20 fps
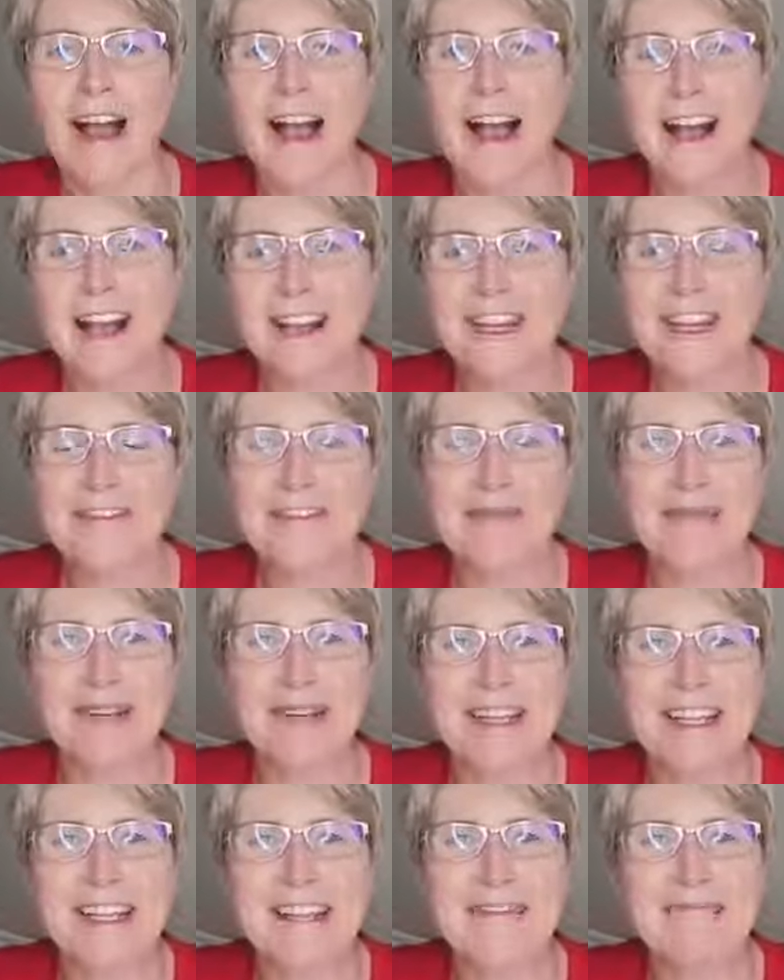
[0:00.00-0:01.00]
Hi
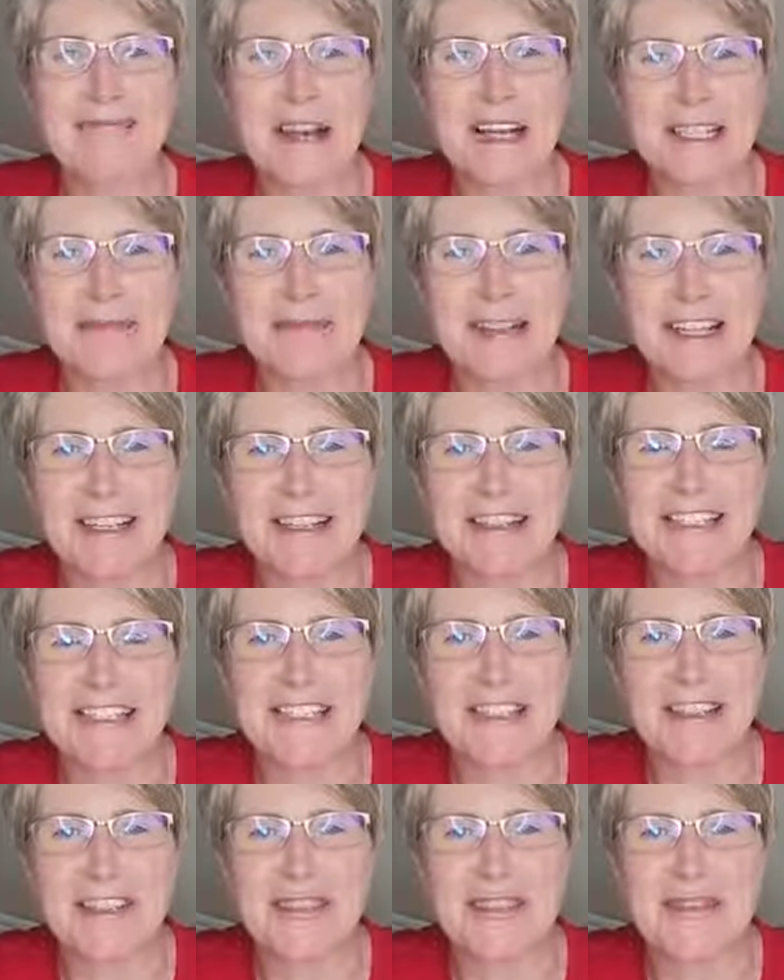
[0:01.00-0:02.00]
everybody, welcome along
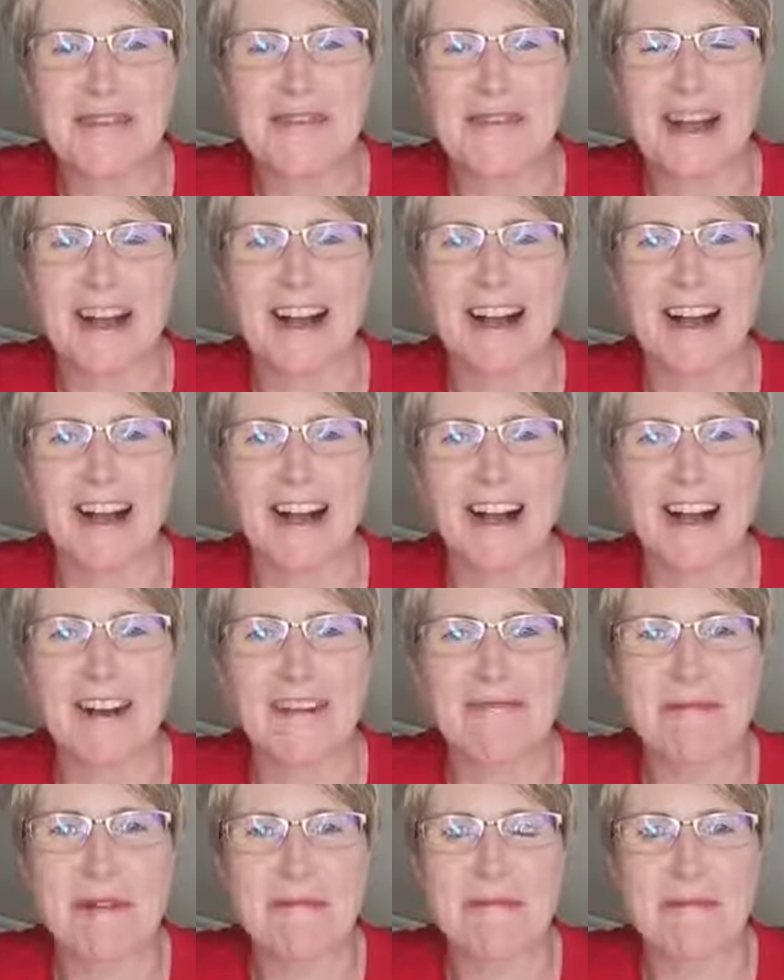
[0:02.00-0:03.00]
to
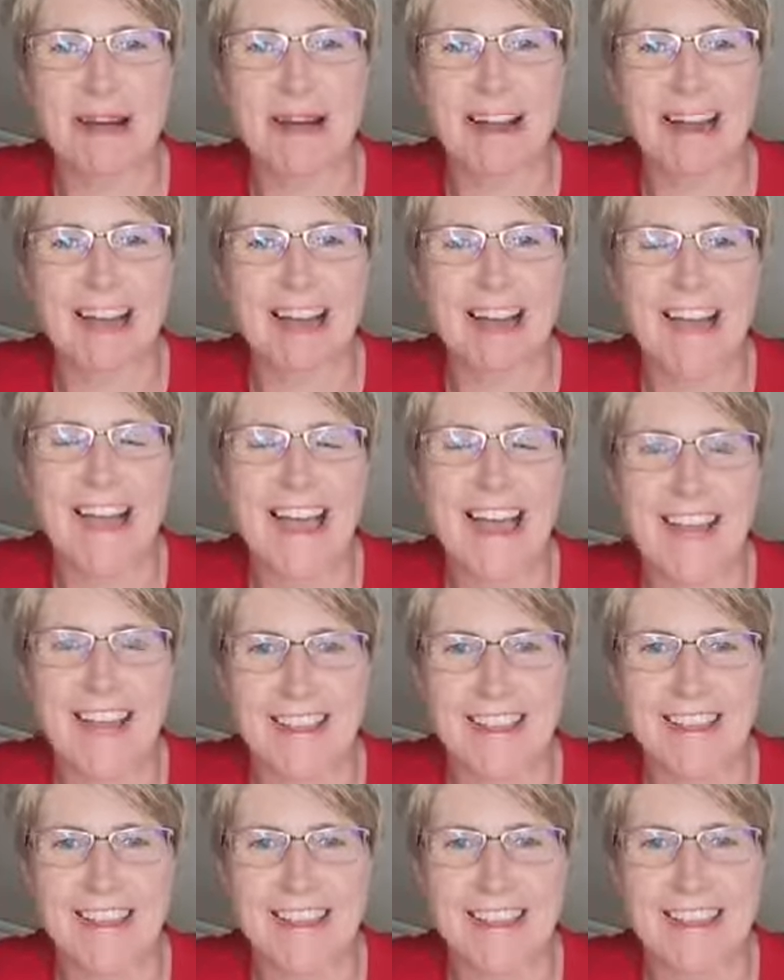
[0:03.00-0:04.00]
my
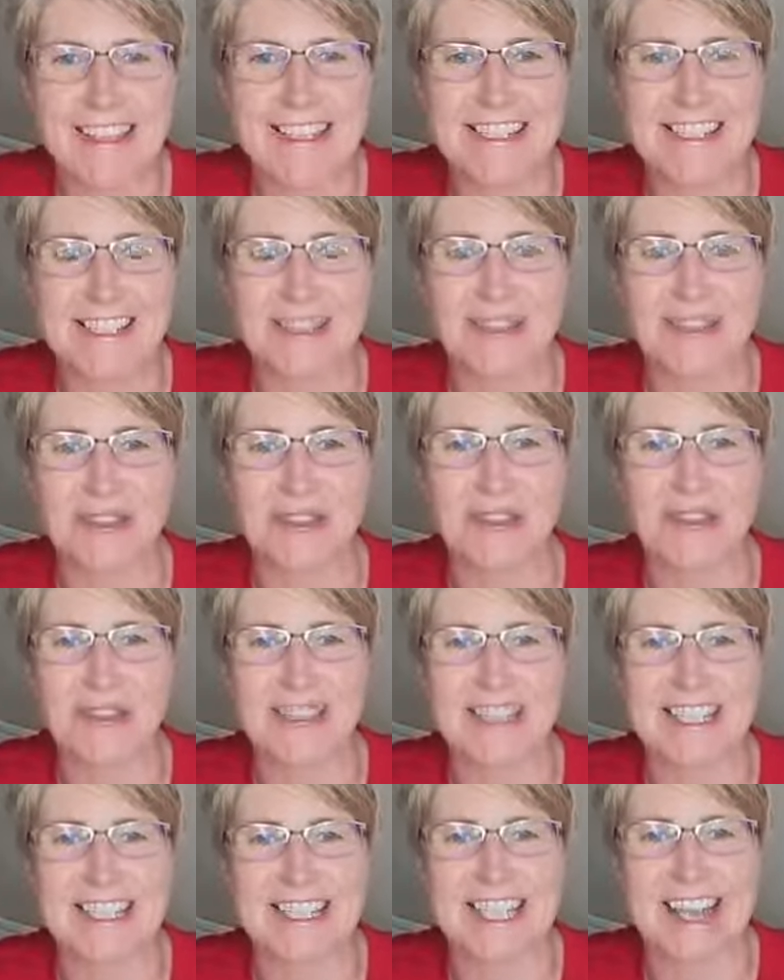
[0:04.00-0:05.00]
healthy eating talk
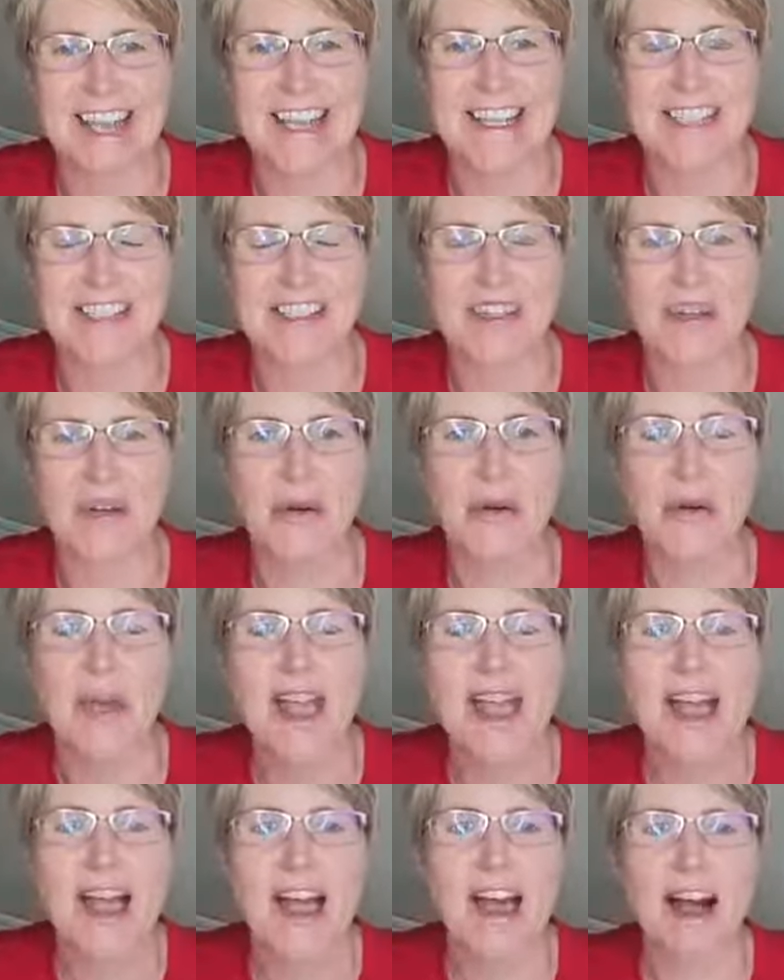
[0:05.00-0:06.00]
today. So
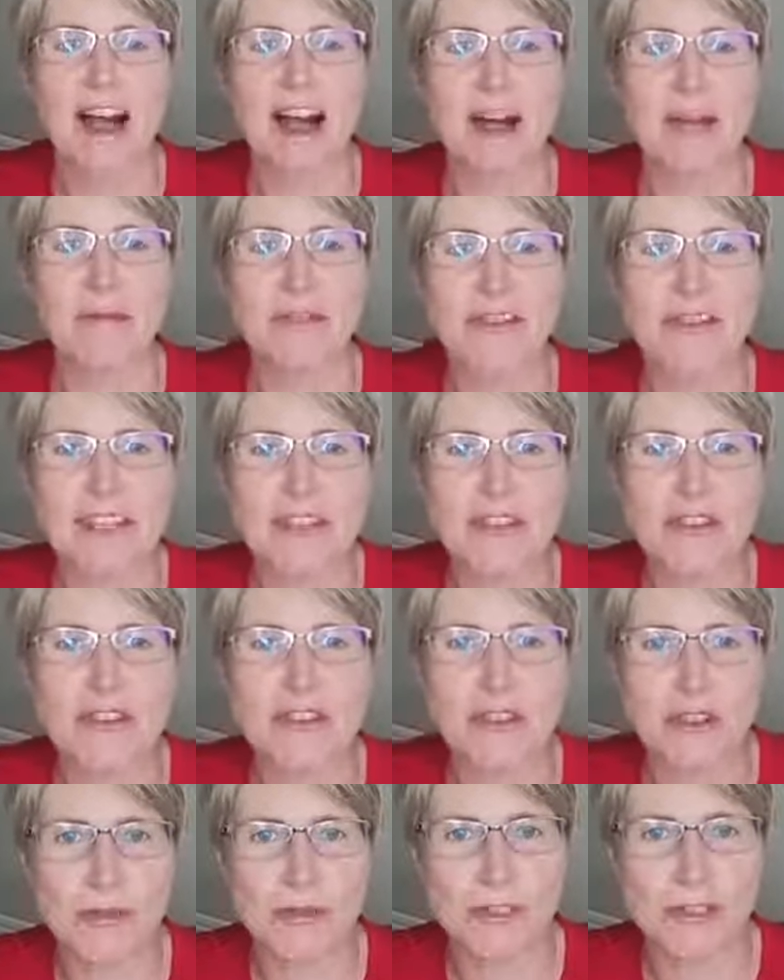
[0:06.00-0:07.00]
thank you
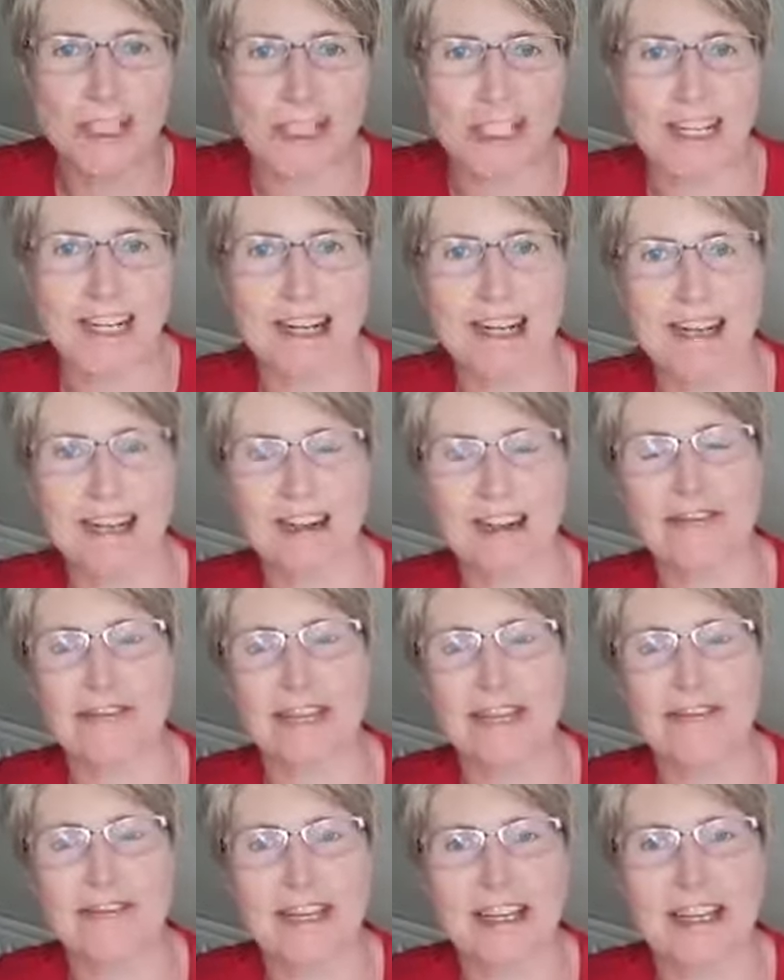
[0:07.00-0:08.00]
so much to Claire
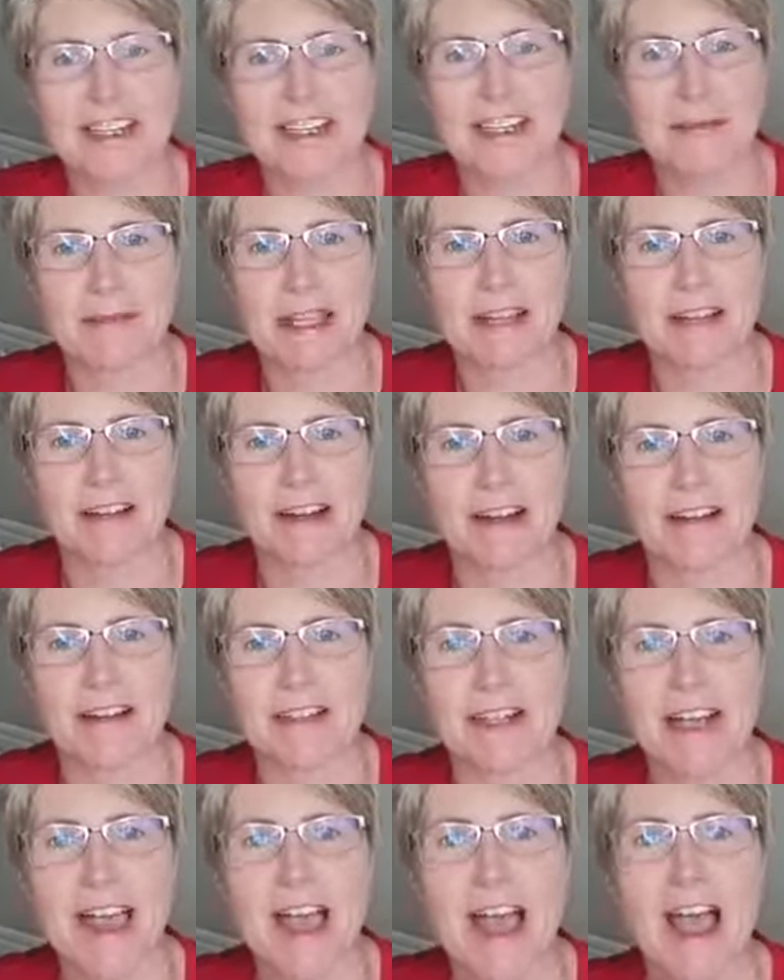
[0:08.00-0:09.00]
for inviting me
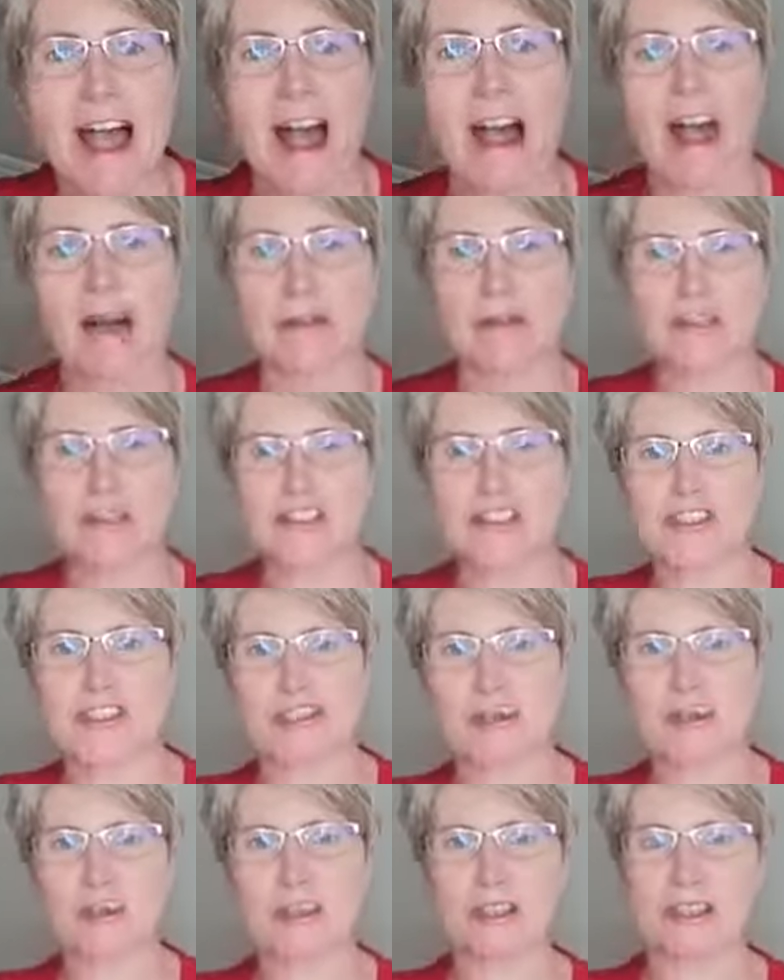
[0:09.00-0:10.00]
along. If you just give
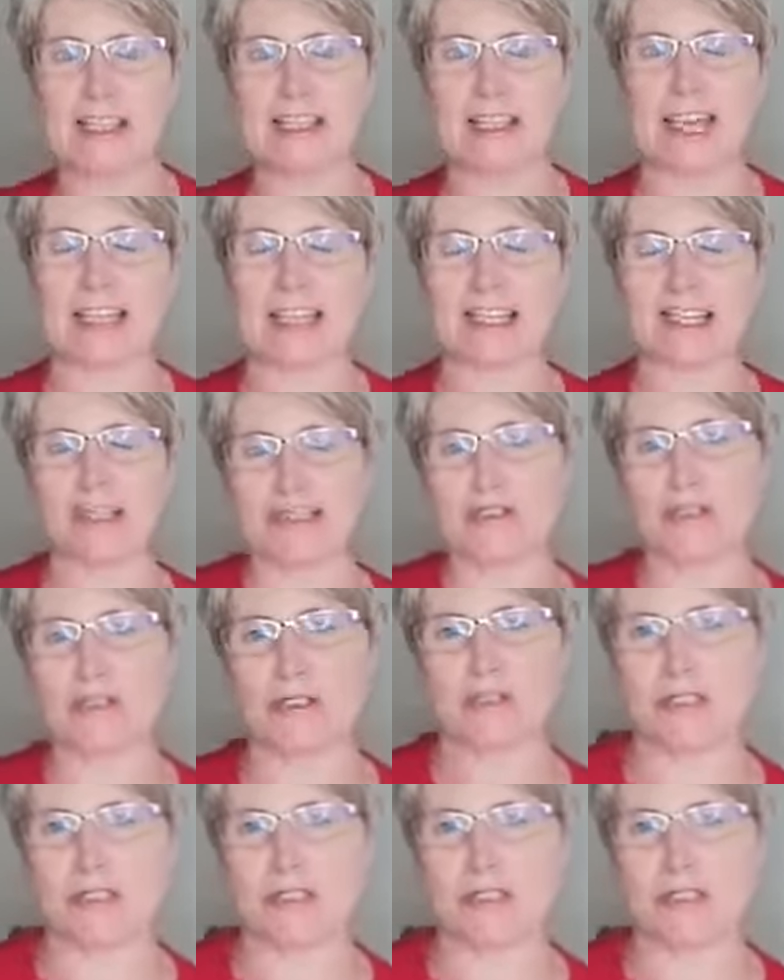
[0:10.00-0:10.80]
me 1 second, I just want to